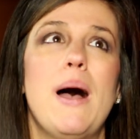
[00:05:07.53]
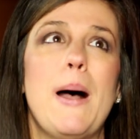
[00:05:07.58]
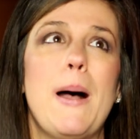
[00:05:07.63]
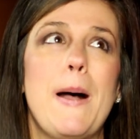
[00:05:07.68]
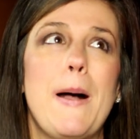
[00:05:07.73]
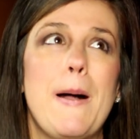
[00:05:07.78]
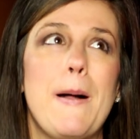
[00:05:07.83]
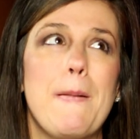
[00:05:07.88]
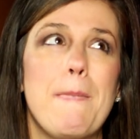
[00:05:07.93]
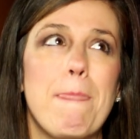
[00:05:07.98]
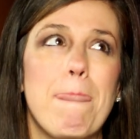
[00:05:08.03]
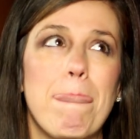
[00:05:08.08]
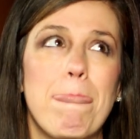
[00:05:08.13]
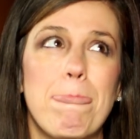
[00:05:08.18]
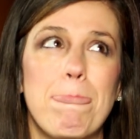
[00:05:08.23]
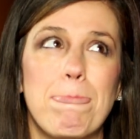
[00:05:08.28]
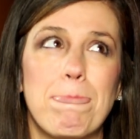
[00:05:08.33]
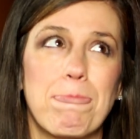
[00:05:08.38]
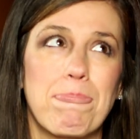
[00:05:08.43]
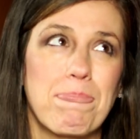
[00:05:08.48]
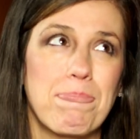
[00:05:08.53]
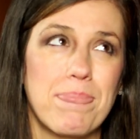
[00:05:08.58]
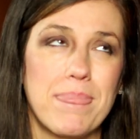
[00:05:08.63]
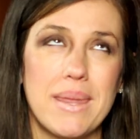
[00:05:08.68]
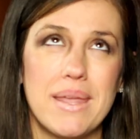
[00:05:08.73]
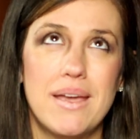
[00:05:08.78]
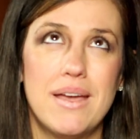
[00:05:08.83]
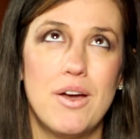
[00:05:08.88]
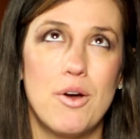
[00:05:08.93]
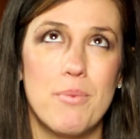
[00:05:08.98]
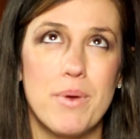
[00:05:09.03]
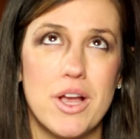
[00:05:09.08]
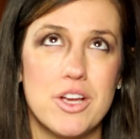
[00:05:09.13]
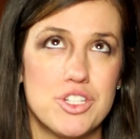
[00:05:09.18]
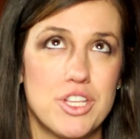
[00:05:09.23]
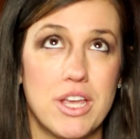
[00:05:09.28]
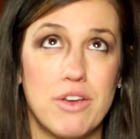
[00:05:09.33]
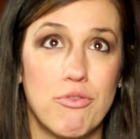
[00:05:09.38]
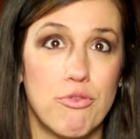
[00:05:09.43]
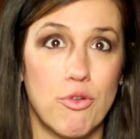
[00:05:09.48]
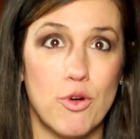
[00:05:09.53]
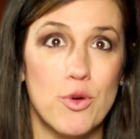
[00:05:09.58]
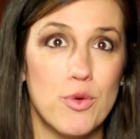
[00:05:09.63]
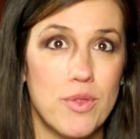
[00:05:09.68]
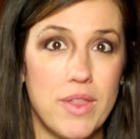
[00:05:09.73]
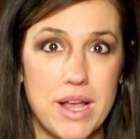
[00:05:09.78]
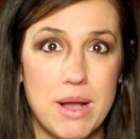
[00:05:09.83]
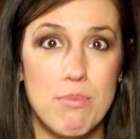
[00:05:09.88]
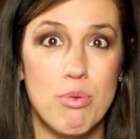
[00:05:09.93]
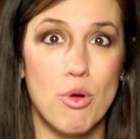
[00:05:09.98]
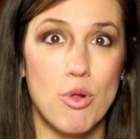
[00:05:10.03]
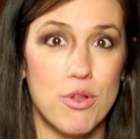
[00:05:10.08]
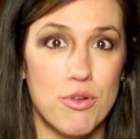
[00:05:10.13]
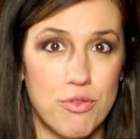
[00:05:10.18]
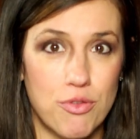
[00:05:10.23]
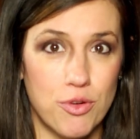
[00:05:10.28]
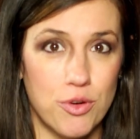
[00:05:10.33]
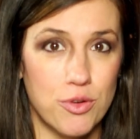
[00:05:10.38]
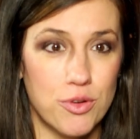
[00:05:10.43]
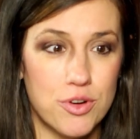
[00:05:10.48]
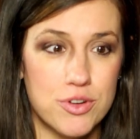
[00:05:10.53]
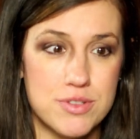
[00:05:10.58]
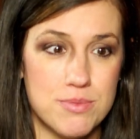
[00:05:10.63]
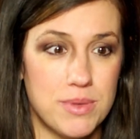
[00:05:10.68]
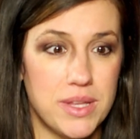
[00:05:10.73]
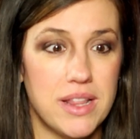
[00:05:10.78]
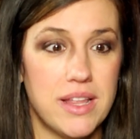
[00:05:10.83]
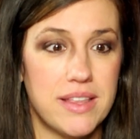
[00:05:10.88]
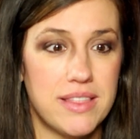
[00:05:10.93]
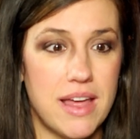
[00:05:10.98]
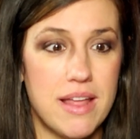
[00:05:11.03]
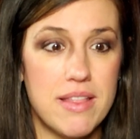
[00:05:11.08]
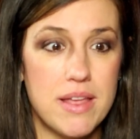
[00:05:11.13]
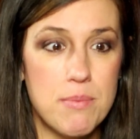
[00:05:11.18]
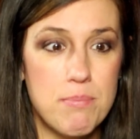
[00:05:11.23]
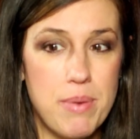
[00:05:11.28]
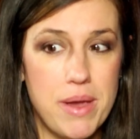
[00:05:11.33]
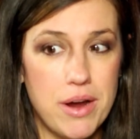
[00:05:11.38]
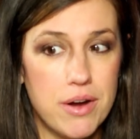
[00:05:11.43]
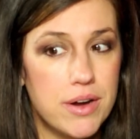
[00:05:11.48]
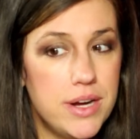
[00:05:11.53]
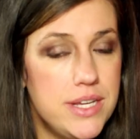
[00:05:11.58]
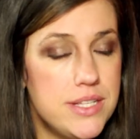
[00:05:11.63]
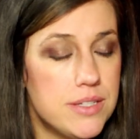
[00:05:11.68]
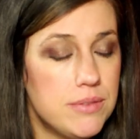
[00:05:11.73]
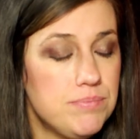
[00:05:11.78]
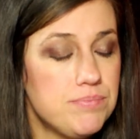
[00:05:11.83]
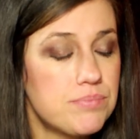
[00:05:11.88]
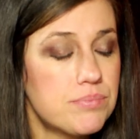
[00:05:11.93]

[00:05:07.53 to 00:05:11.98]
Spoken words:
oh my gosh, like fruit, like a bowl of fruit or something like that, like berries.